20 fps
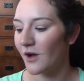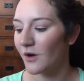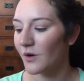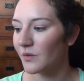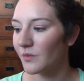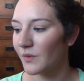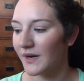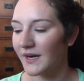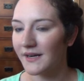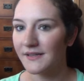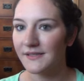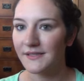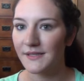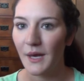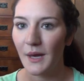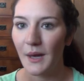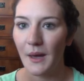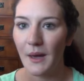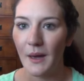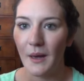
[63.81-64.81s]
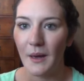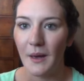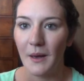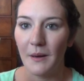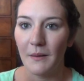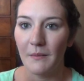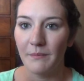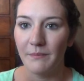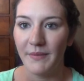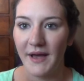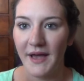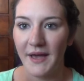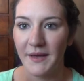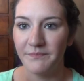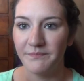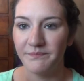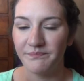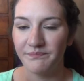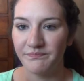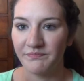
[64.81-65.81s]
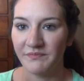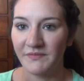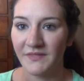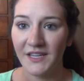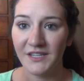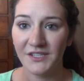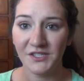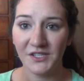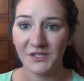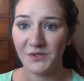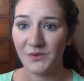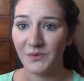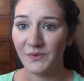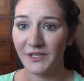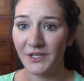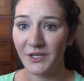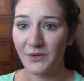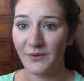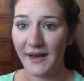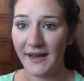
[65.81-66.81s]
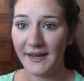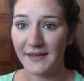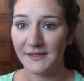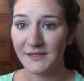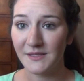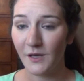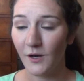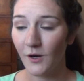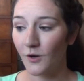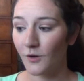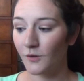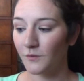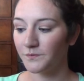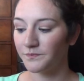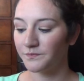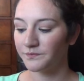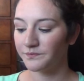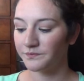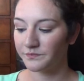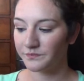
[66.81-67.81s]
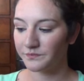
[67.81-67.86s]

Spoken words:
how it works. But it's just really great. So